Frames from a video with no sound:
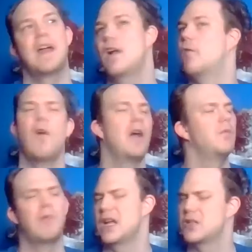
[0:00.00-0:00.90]
they go
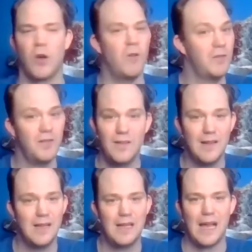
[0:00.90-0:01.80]
find Rachel,
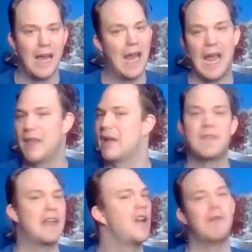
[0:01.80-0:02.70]
mm-hmm. and,
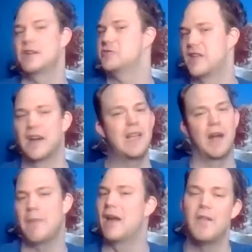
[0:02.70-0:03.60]
like, they know Rachel's going to get
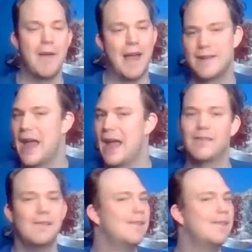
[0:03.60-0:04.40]
them out of a bad day.